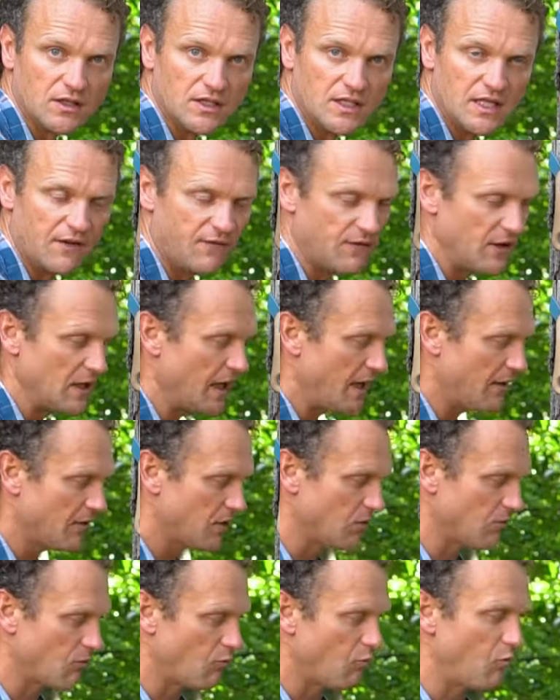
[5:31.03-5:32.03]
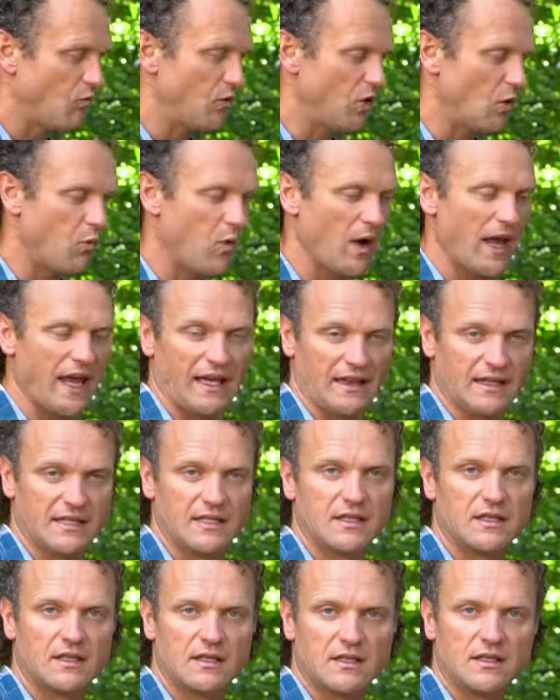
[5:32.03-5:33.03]
divvy out the weight
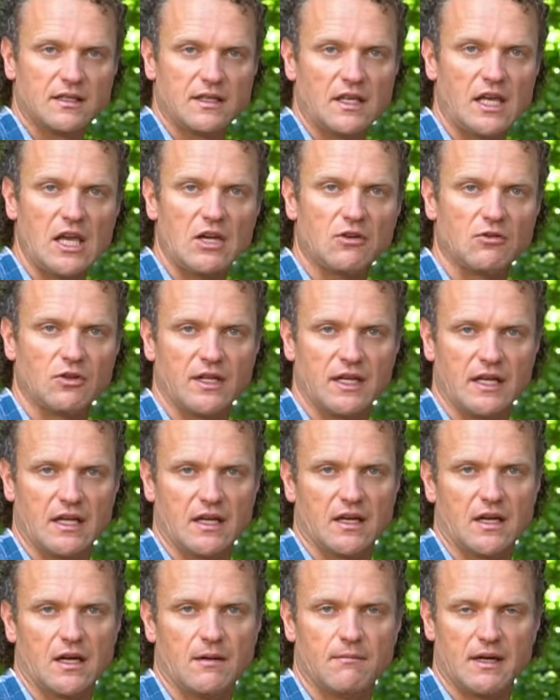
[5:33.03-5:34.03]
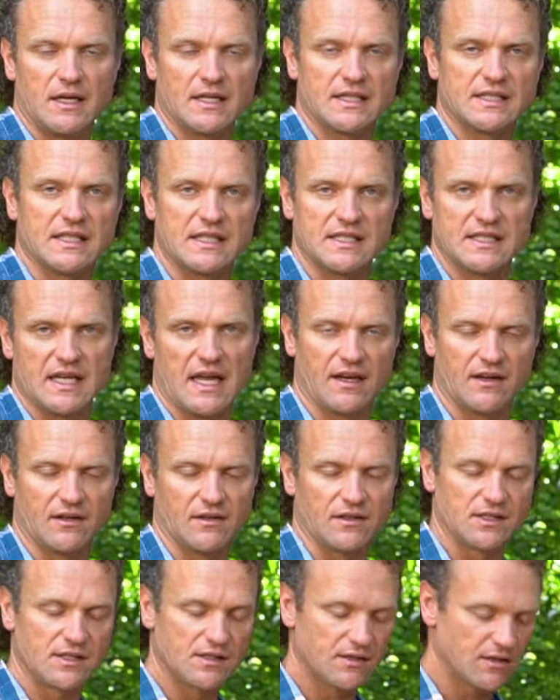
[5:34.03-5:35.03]
equally amongst these
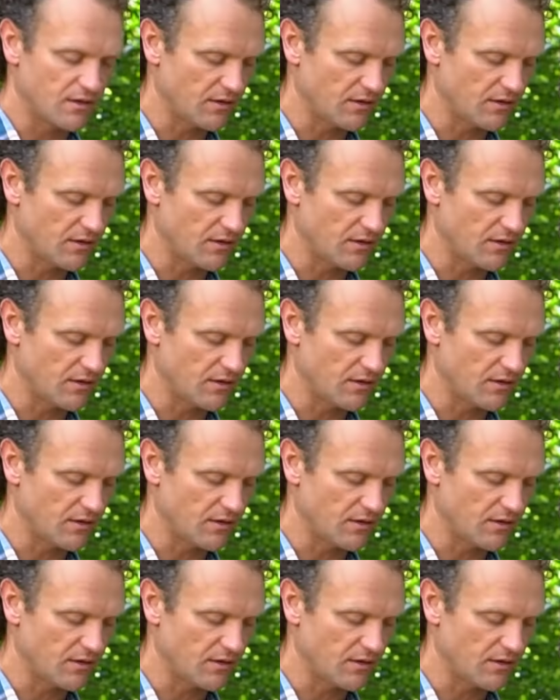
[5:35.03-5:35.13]
anchors.